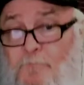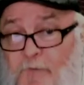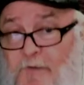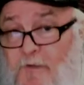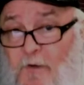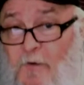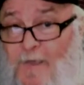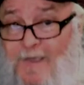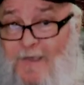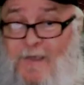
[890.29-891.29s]
But
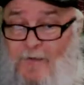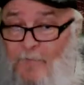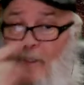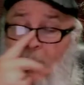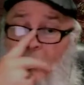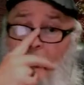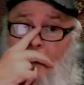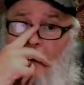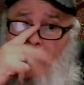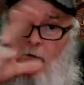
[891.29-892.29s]
hey,
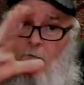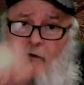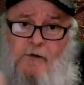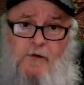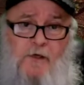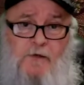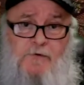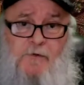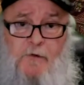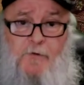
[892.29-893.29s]
we're going to cut you